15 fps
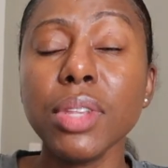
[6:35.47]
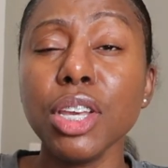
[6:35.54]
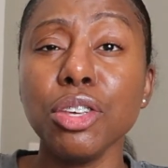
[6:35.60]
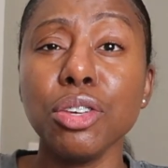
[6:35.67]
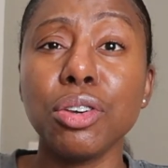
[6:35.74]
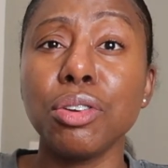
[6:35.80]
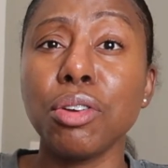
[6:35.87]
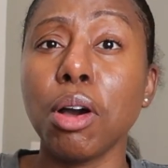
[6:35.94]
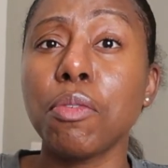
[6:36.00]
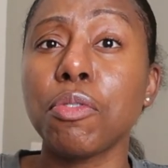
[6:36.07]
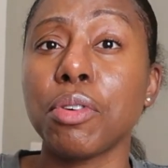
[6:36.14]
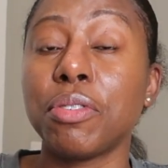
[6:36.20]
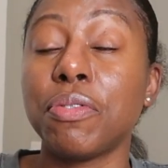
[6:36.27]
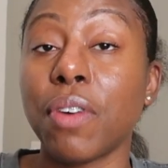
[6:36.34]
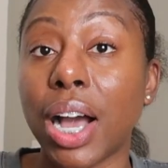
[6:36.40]
you can
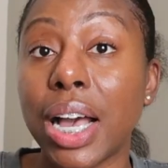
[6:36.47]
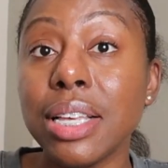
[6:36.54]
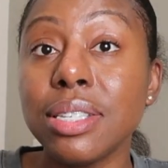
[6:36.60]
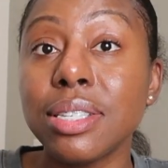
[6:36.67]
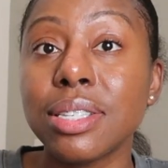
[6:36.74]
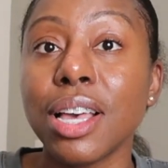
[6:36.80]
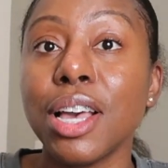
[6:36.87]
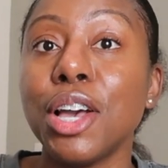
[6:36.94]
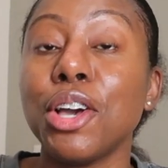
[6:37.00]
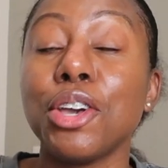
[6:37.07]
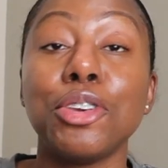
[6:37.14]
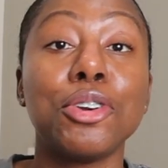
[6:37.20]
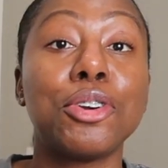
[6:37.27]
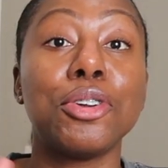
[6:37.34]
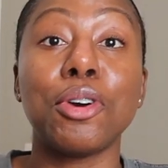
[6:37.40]
offer advice,
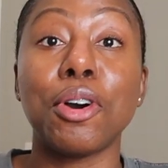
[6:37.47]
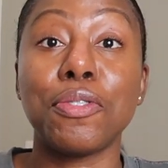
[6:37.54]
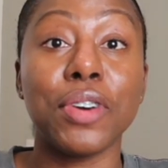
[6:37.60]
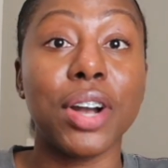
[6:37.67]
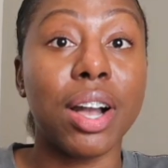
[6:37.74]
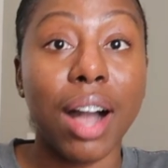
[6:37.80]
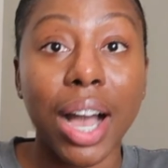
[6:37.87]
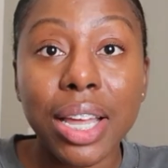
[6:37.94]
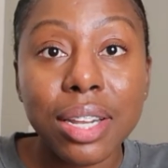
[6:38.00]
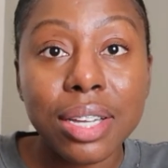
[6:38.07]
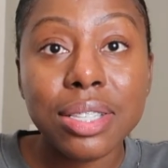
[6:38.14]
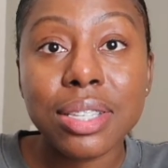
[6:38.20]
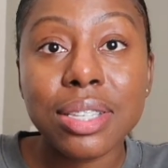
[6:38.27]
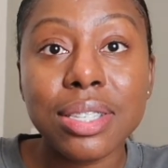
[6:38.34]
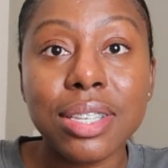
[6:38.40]
you can offer
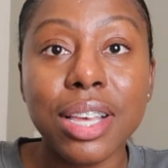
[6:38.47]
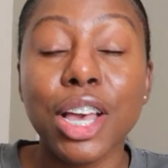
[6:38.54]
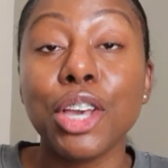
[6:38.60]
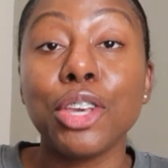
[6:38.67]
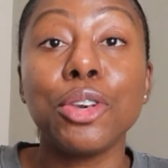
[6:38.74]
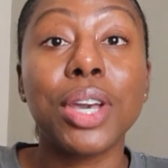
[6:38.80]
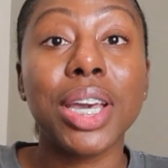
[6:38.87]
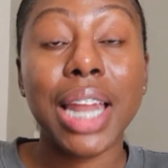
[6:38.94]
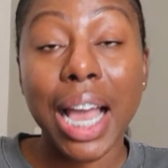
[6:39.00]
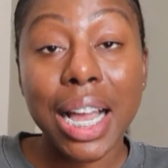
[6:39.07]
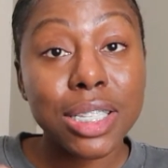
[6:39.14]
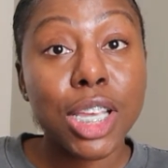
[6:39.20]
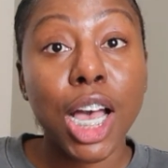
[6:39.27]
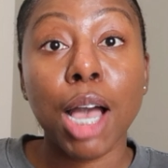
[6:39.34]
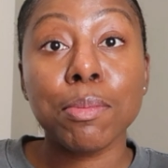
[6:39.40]
guidance, you can
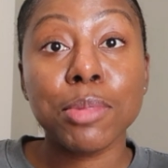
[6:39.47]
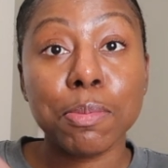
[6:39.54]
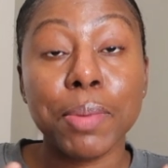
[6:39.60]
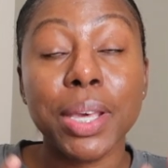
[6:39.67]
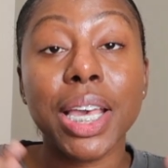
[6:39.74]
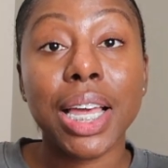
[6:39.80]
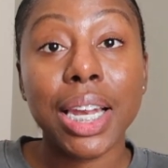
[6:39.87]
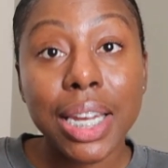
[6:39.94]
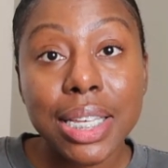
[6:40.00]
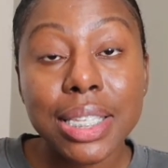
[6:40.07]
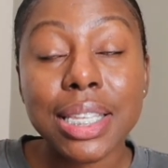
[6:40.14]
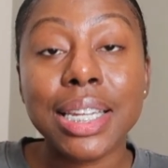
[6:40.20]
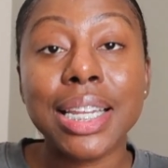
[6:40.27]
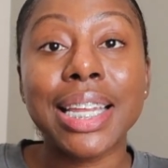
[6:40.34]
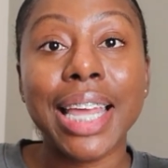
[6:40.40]
at times be a
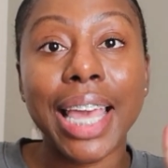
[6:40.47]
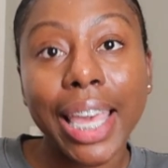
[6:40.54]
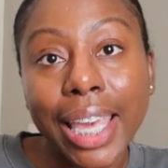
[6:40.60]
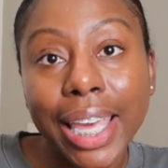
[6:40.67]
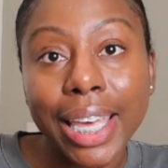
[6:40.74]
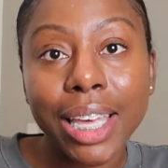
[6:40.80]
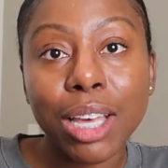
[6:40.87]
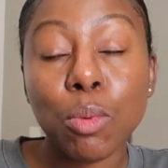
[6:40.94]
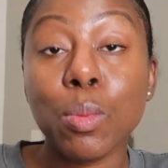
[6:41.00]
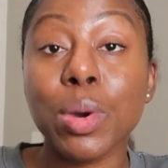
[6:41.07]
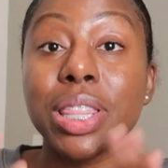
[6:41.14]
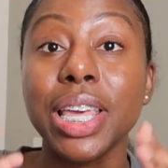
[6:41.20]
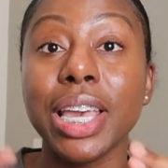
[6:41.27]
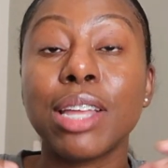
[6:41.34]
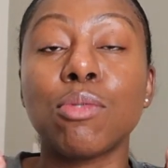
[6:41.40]
listening ear
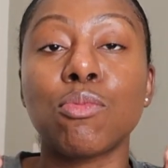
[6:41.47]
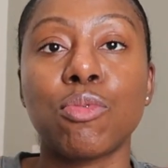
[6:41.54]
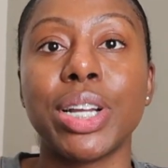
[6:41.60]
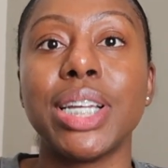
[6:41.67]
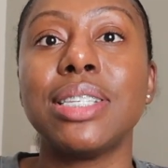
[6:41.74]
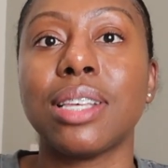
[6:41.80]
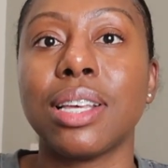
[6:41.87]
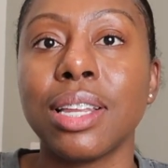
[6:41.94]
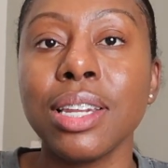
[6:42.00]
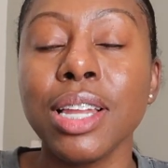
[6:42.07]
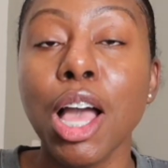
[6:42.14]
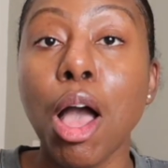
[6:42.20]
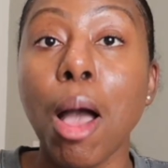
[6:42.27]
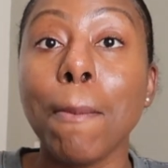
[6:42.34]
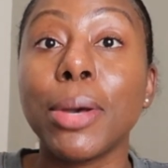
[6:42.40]
within
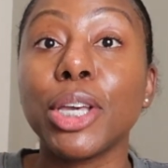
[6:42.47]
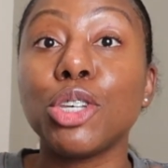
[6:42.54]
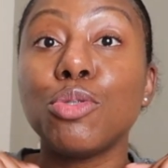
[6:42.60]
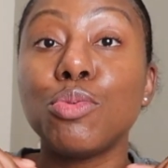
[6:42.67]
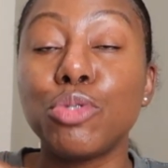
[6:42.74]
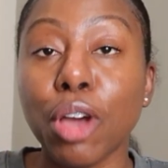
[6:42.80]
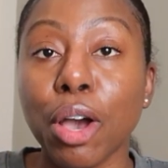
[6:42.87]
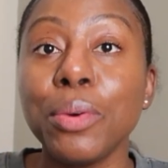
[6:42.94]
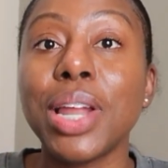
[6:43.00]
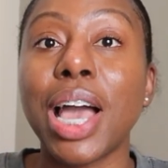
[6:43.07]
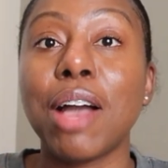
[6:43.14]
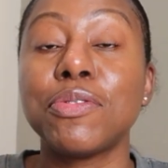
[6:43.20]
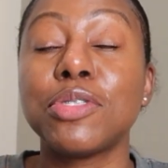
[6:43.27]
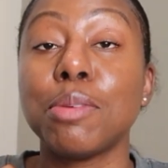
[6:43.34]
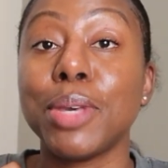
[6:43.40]
reason, but you don't
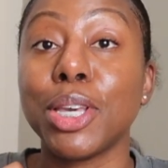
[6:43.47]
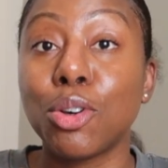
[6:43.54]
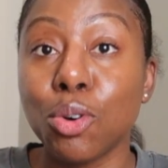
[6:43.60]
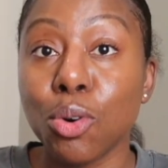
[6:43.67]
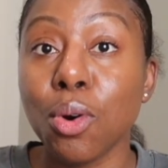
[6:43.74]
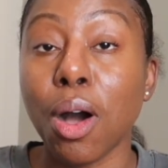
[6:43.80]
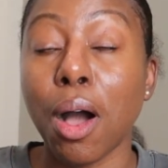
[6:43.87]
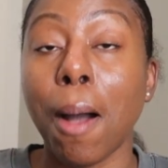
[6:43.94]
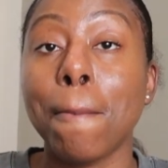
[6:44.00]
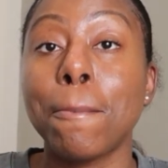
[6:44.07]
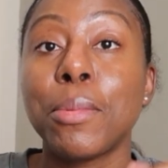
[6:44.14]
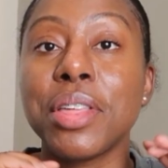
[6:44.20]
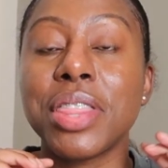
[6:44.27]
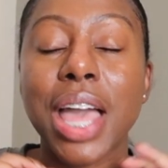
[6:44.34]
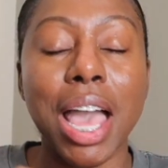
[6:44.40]
have to be caught
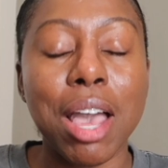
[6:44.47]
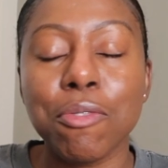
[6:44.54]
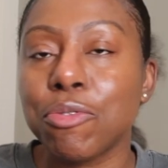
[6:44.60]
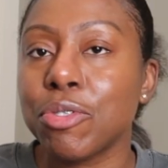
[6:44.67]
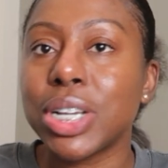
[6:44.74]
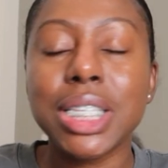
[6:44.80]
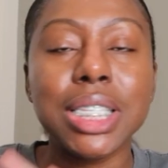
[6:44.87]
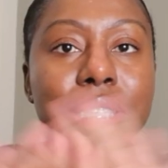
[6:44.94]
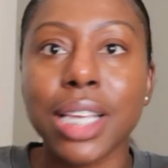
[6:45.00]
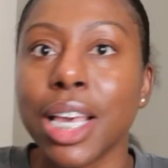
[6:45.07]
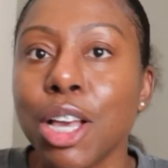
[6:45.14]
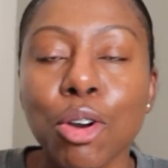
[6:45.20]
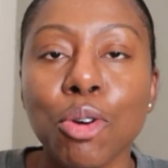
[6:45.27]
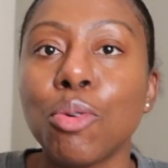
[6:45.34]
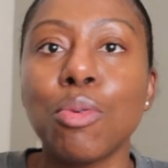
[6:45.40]
up with every
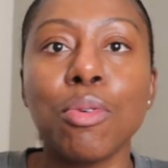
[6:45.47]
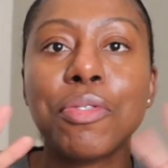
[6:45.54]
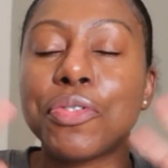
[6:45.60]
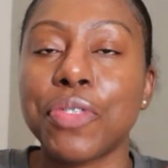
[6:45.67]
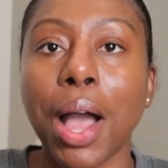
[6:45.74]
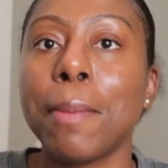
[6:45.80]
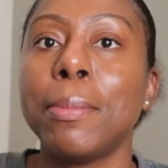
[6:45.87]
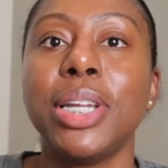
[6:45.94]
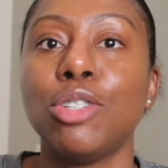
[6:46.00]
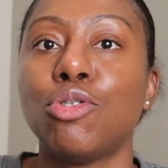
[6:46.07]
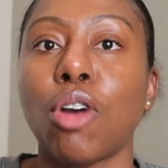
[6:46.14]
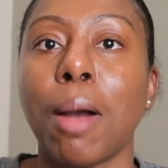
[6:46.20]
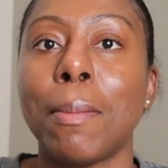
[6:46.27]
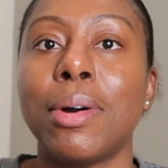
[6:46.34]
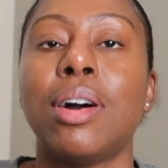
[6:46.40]
single family
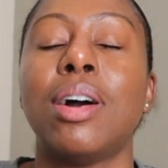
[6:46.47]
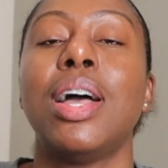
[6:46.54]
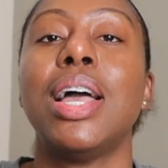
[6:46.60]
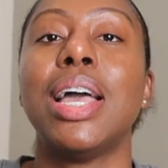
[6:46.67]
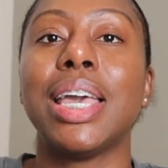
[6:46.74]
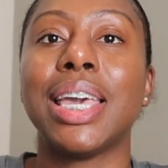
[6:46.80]
drama.